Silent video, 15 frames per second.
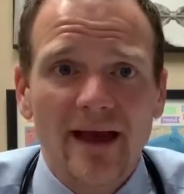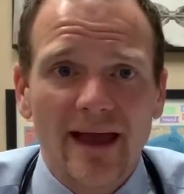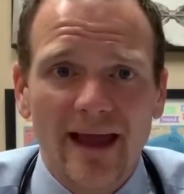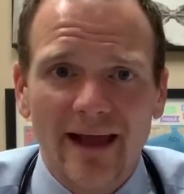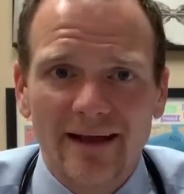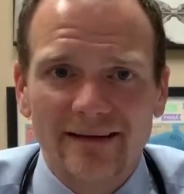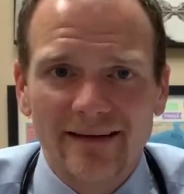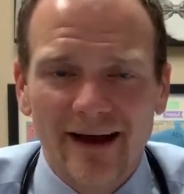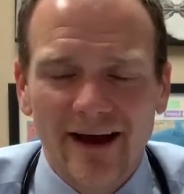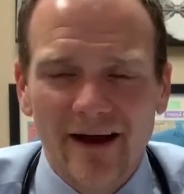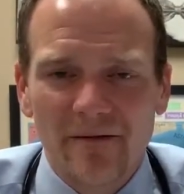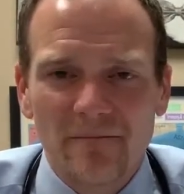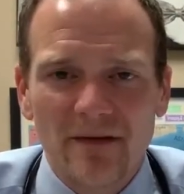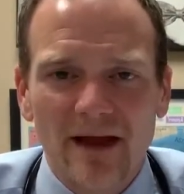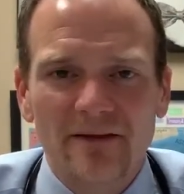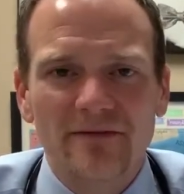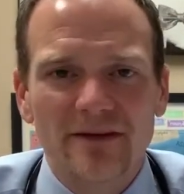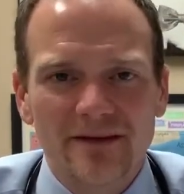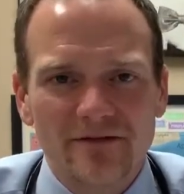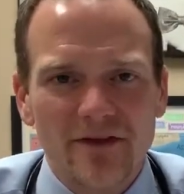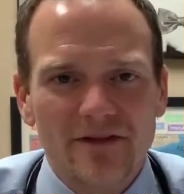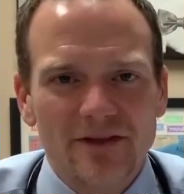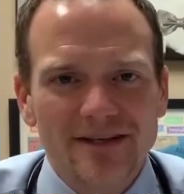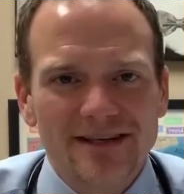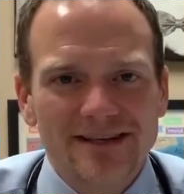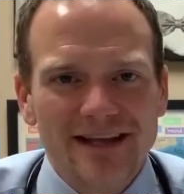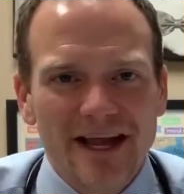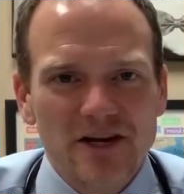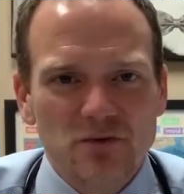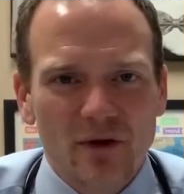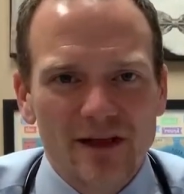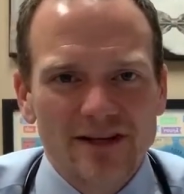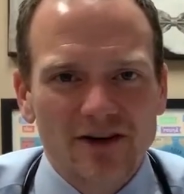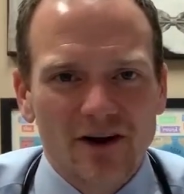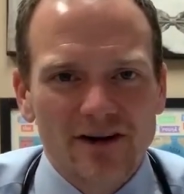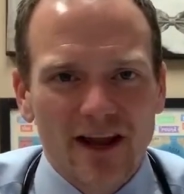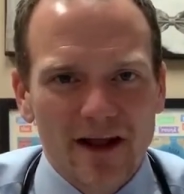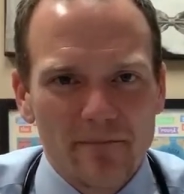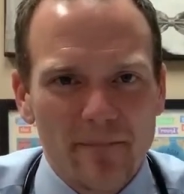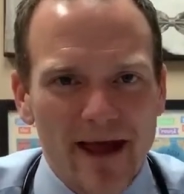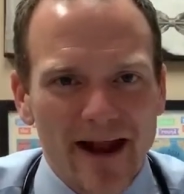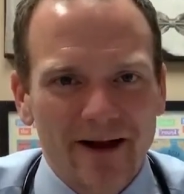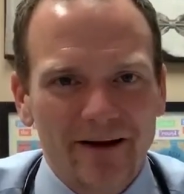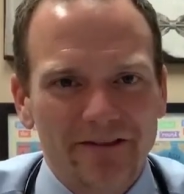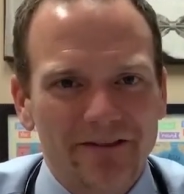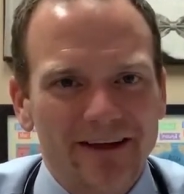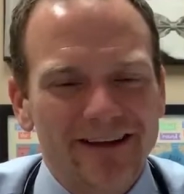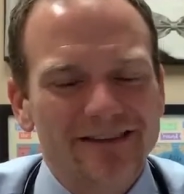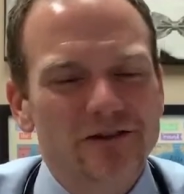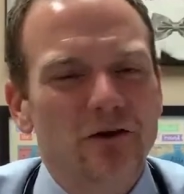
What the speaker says: And then this is the age where they start to like bang on things.